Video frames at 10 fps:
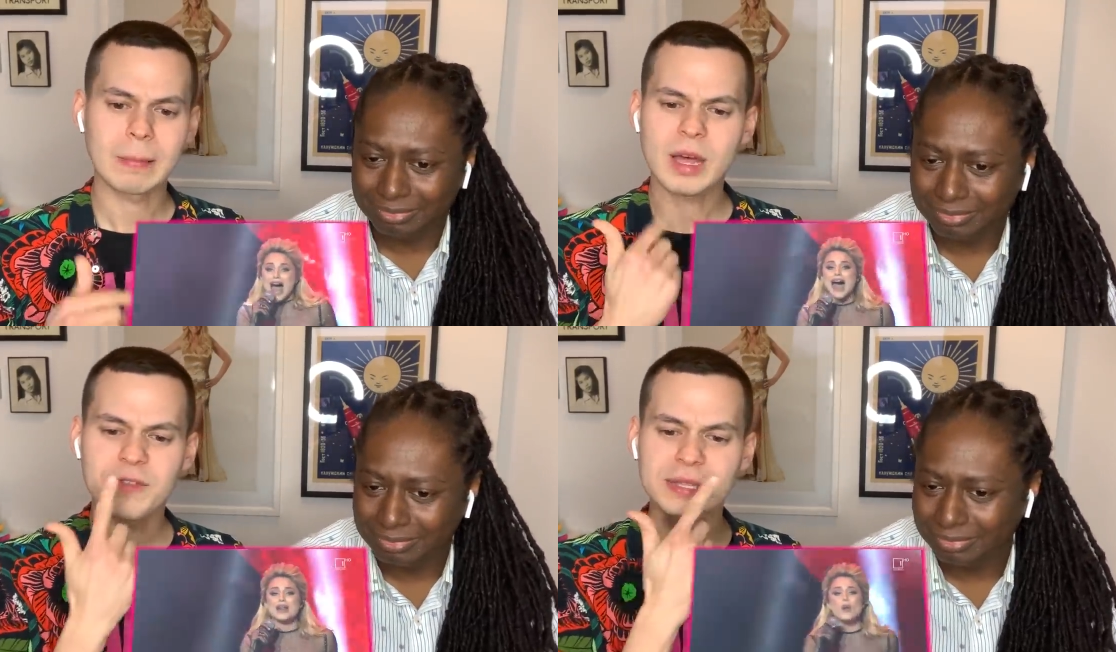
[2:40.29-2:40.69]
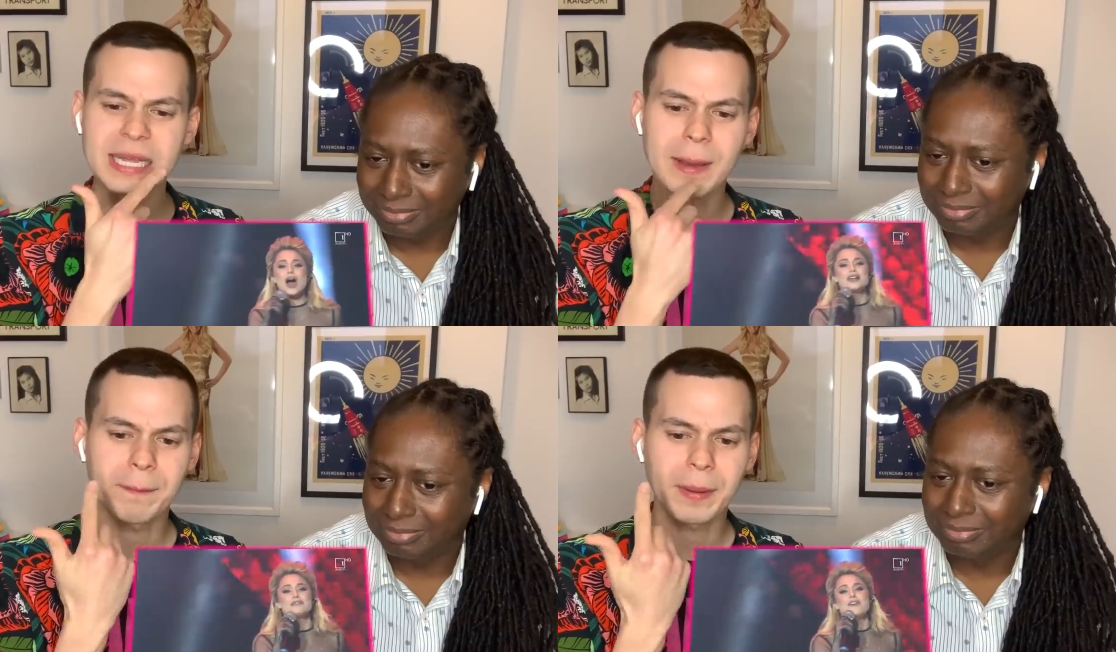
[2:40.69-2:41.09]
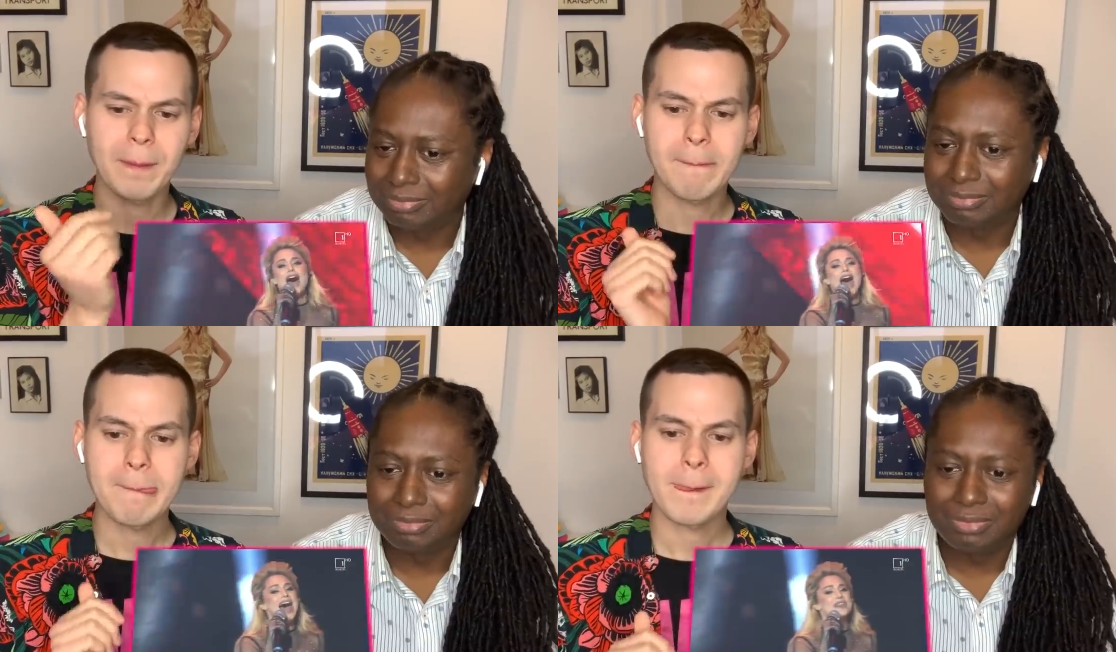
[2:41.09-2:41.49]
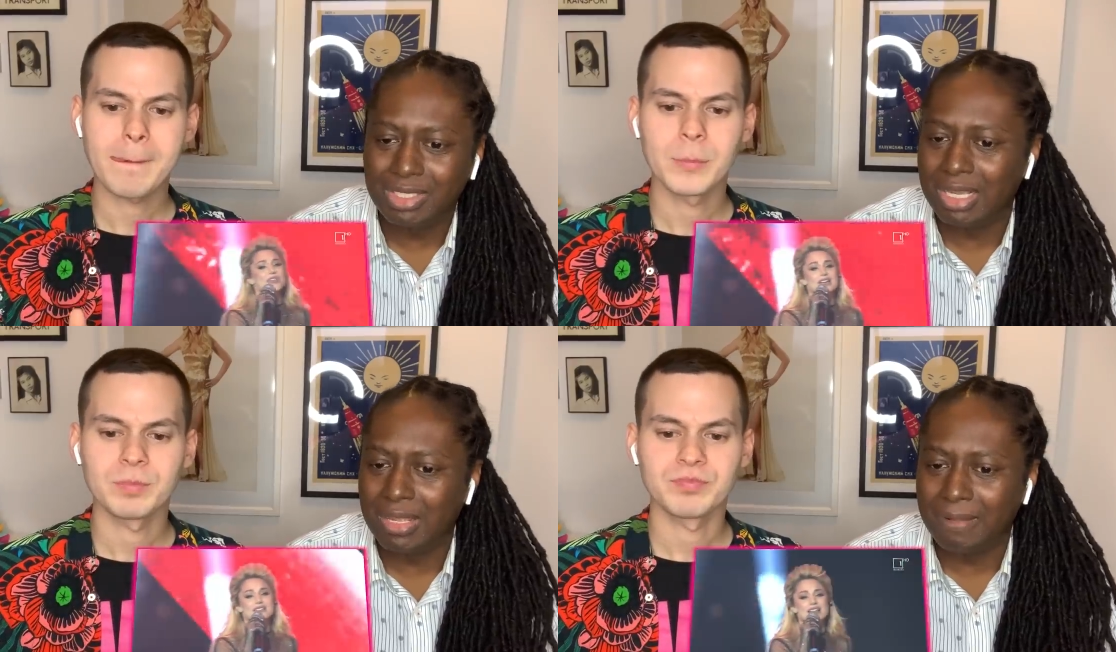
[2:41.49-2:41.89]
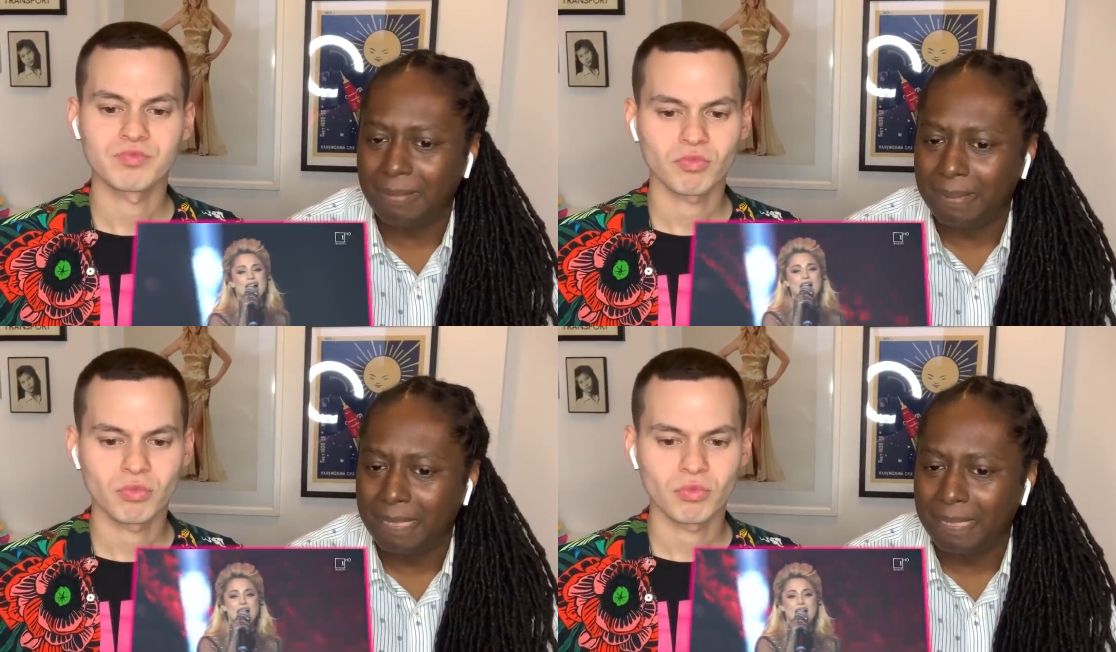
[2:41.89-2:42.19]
Speaker 1: Love her lip.
Speaker 2: Yeah.